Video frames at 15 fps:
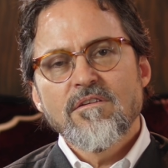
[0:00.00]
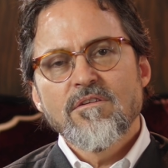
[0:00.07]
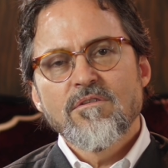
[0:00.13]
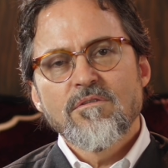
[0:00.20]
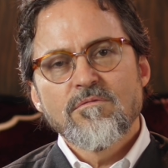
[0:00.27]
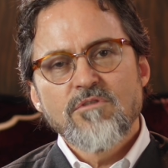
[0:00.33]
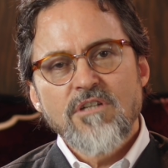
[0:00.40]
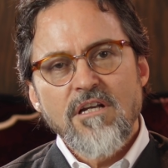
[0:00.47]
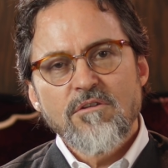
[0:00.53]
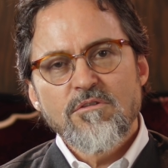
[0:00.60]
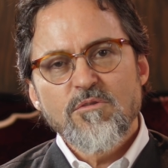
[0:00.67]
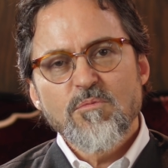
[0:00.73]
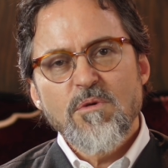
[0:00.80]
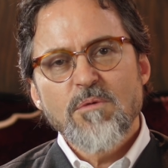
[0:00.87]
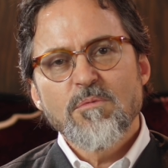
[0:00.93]
you're
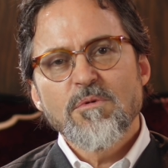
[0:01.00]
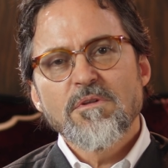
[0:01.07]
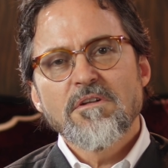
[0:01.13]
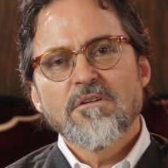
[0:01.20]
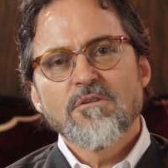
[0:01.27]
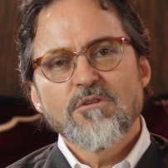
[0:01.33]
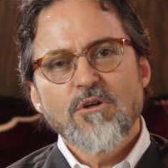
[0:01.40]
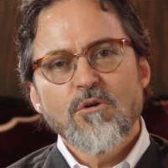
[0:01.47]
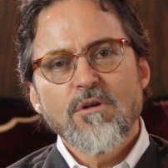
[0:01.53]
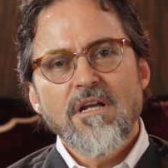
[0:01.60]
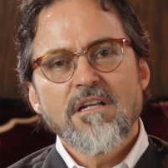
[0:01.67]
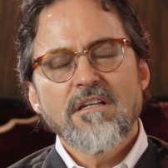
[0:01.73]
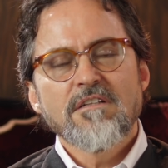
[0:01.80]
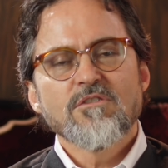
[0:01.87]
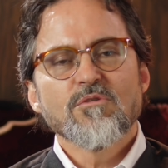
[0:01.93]
generous people that are
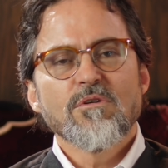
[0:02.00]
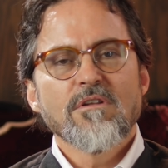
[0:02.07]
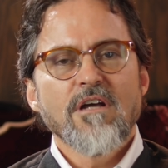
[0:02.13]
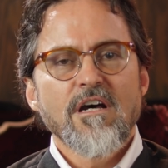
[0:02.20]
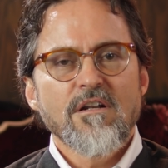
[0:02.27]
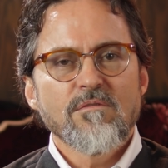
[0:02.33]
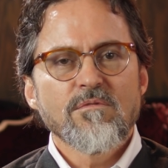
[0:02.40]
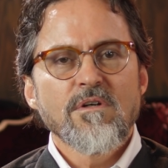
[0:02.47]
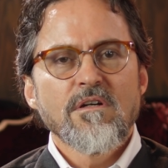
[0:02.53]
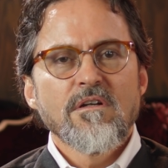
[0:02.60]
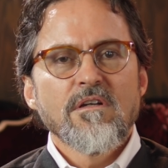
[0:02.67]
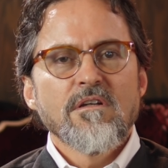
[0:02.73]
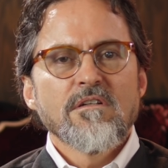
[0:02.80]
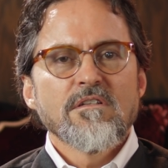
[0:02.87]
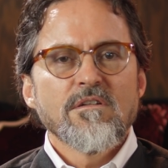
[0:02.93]
donating to a lot of
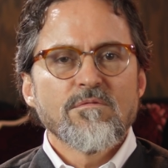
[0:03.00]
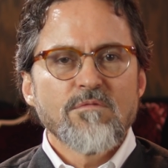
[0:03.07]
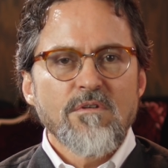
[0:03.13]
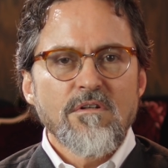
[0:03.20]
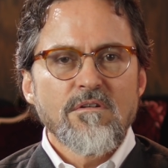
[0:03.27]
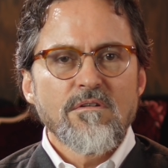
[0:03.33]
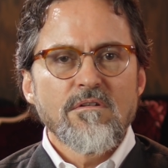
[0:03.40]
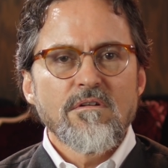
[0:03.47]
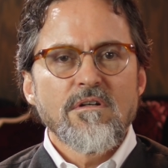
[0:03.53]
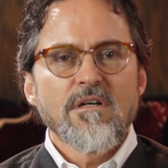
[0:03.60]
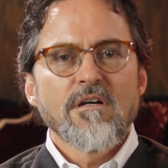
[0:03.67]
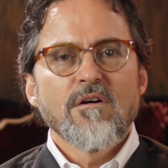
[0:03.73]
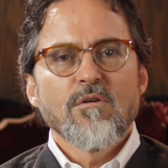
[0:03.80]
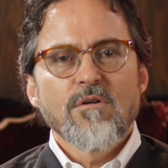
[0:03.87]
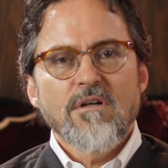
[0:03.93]
different uh,
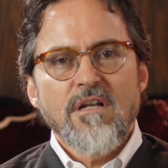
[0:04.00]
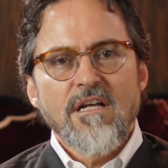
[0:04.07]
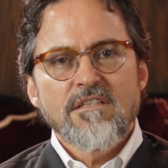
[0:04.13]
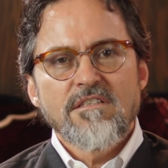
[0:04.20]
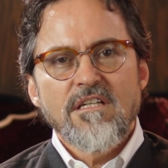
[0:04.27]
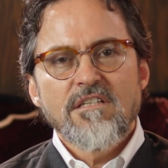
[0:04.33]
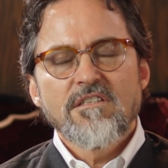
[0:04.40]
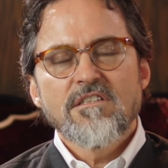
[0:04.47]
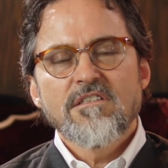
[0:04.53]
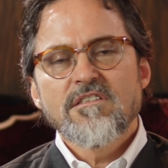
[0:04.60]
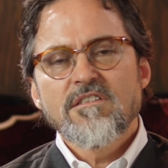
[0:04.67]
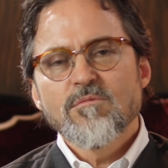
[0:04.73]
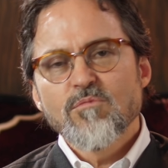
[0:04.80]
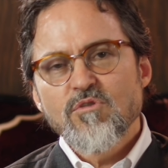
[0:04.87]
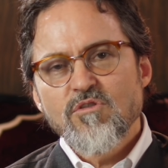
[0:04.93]

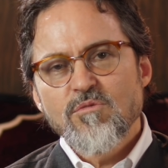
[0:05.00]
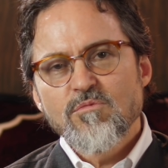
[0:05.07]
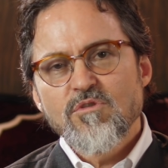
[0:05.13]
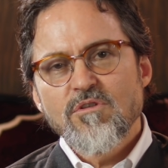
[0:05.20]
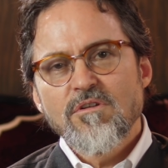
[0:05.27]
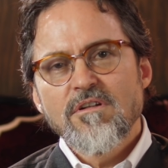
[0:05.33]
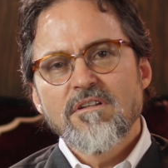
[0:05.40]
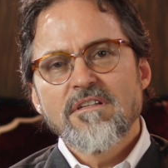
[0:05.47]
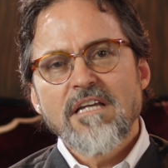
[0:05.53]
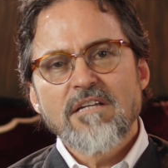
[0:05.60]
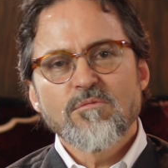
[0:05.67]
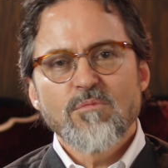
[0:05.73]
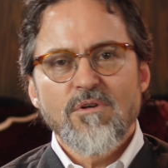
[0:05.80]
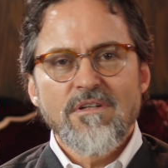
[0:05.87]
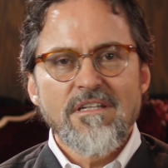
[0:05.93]
organizations. The Muslims are in
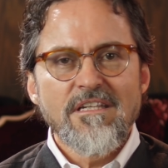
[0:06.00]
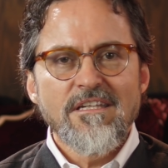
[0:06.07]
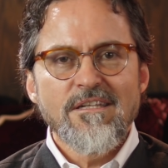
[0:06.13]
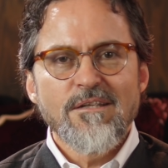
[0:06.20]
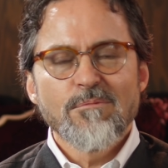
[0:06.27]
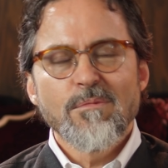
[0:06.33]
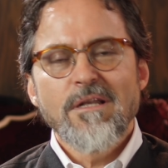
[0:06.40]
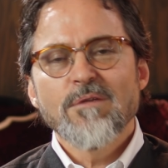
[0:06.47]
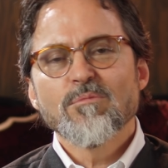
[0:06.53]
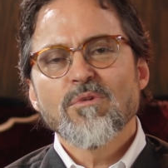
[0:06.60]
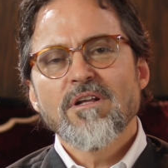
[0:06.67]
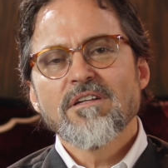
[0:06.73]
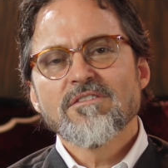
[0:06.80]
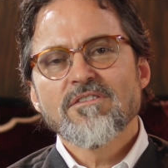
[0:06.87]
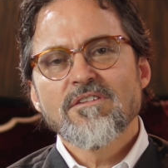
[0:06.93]
desperate need in many
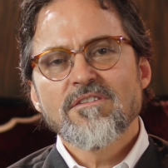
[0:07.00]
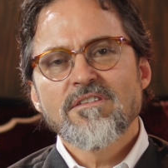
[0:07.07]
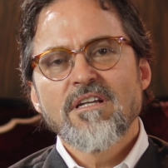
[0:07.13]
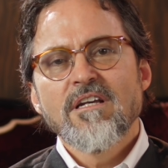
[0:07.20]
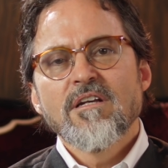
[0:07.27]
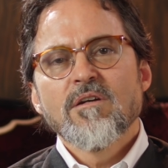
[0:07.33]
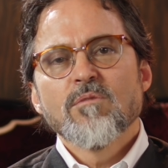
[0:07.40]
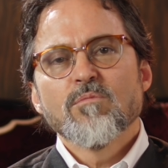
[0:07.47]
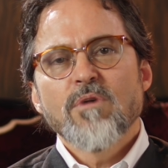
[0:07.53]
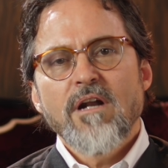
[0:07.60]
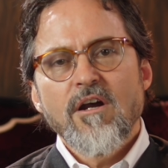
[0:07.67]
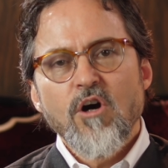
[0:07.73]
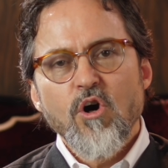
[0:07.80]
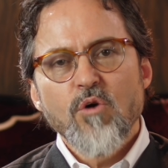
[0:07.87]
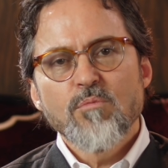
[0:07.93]
places but
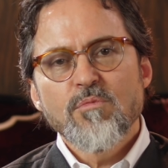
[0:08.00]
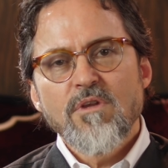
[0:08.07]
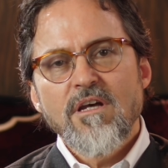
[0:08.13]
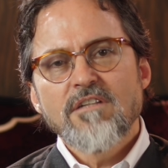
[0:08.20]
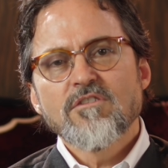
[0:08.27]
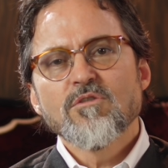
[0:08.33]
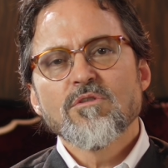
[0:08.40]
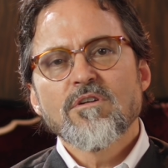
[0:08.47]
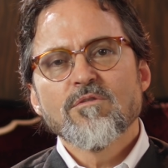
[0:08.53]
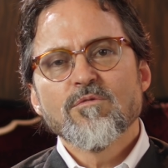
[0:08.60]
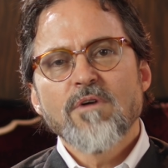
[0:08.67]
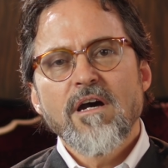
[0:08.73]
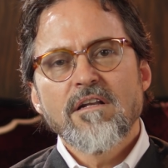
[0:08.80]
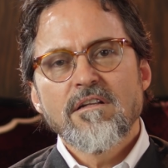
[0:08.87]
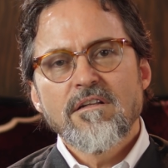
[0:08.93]
I hope that you can
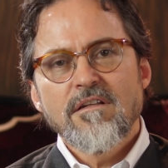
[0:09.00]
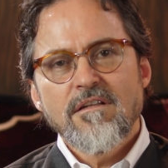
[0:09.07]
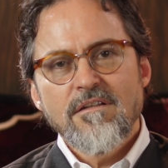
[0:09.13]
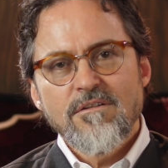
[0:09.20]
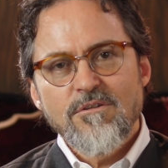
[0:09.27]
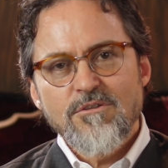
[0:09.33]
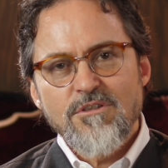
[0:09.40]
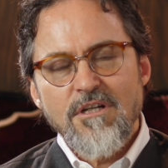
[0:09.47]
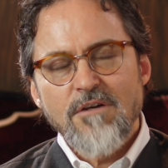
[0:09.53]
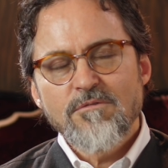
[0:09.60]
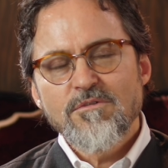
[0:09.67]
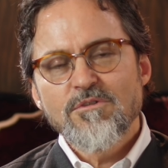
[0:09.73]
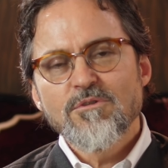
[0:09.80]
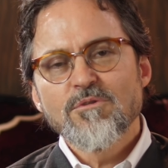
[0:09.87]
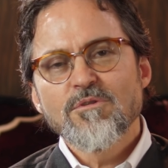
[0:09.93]
find it in
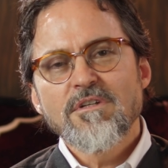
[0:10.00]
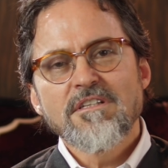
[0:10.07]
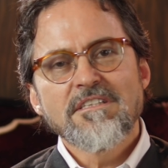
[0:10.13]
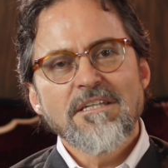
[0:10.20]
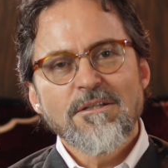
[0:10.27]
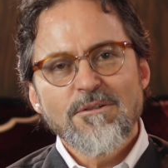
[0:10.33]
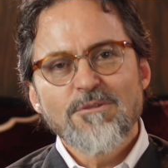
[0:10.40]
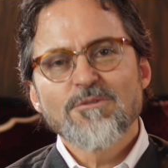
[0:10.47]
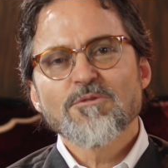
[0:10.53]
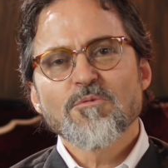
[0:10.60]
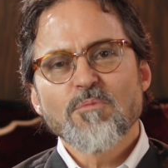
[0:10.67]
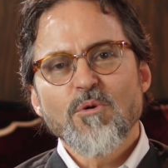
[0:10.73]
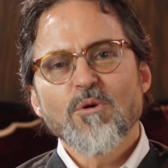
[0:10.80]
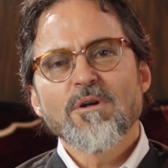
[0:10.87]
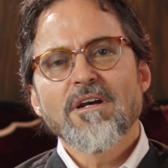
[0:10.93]
yourself to continue to
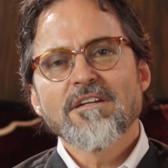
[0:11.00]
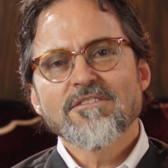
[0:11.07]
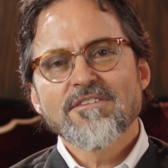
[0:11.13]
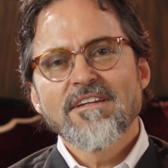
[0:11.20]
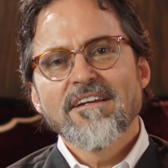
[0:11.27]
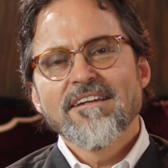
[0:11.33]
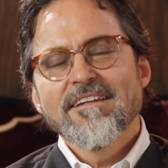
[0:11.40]
support us.